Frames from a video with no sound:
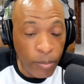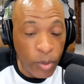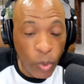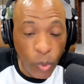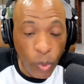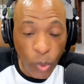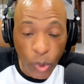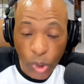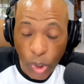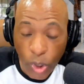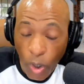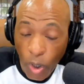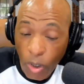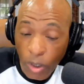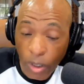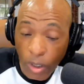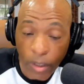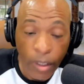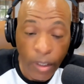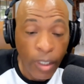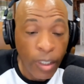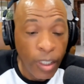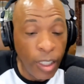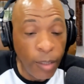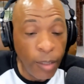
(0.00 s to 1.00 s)
too young,
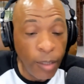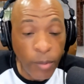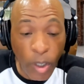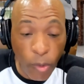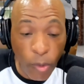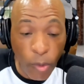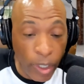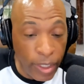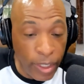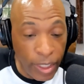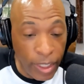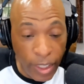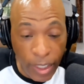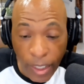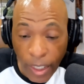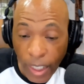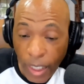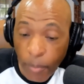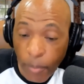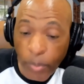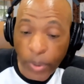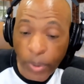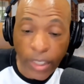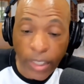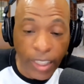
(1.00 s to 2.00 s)
him not ready,
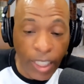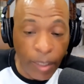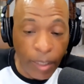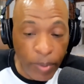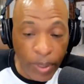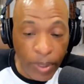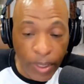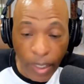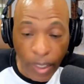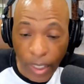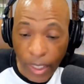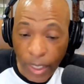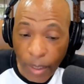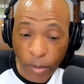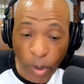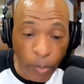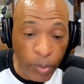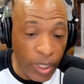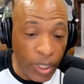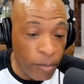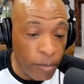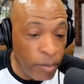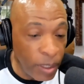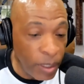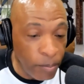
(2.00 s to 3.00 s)
him play JPL, him not
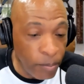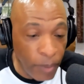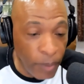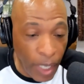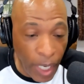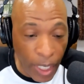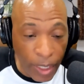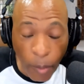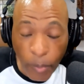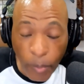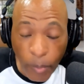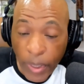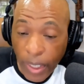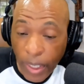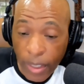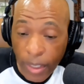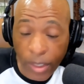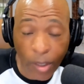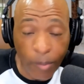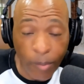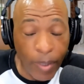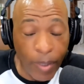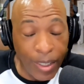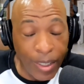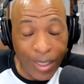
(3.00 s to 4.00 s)
play big ball, not play against
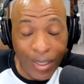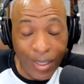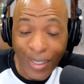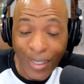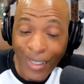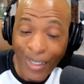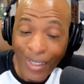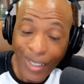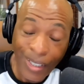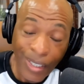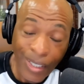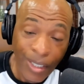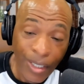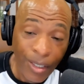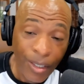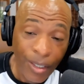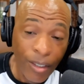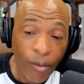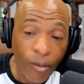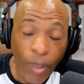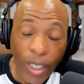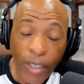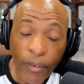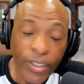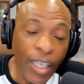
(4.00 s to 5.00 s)
nobody.
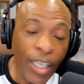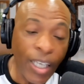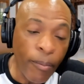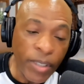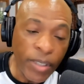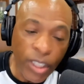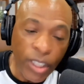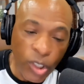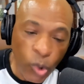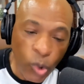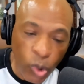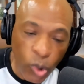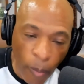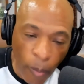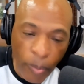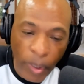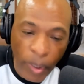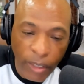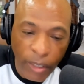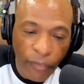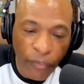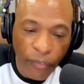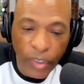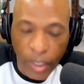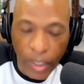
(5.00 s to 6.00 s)
But every time you see the youth come on
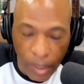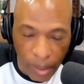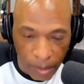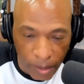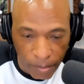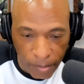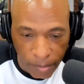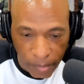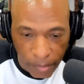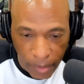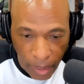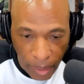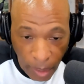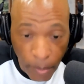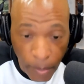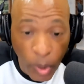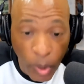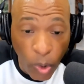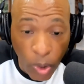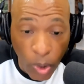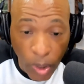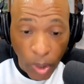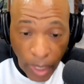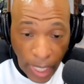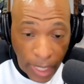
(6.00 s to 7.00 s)
the field, him
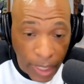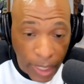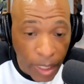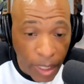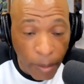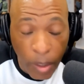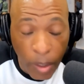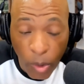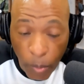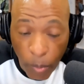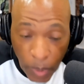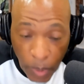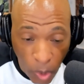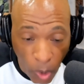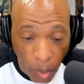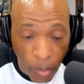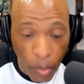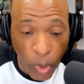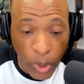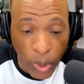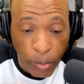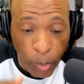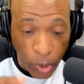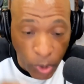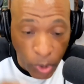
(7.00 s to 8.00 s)
look like him could be our
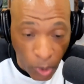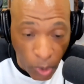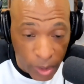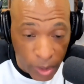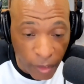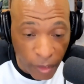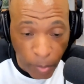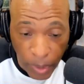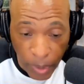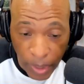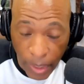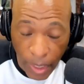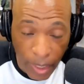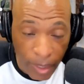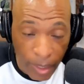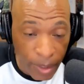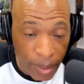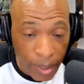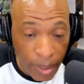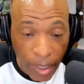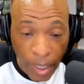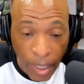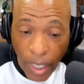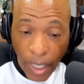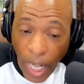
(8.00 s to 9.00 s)
most productive player.
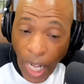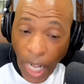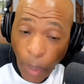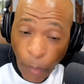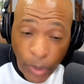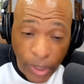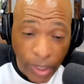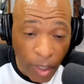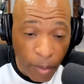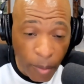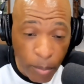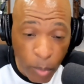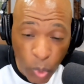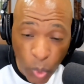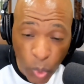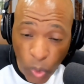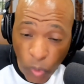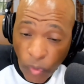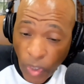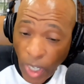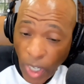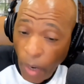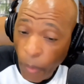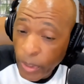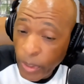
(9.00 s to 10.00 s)
Always a
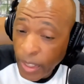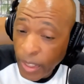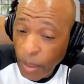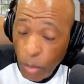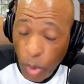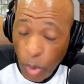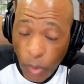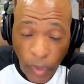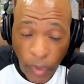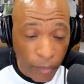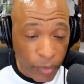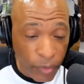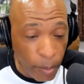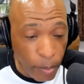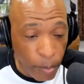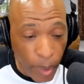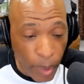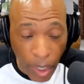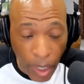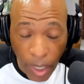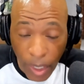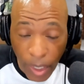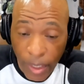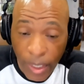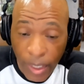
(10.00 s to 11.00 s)
move after
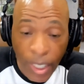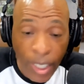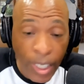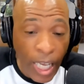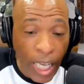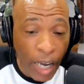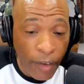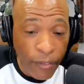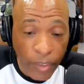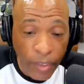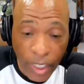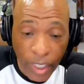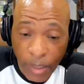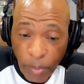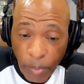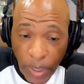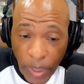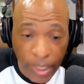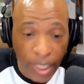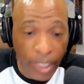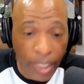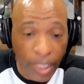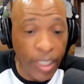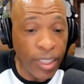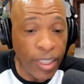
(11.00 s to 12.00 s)
ball, having that
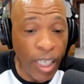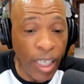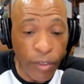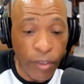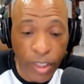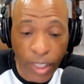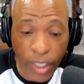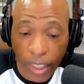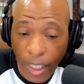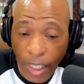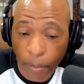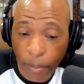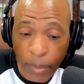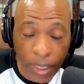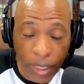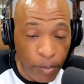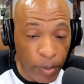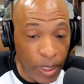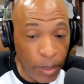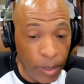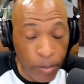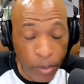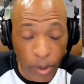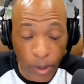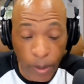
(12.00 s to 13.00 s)
space, I get to have shot at beat
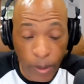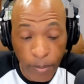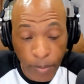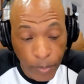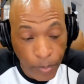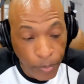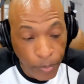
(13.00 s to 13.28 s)
people.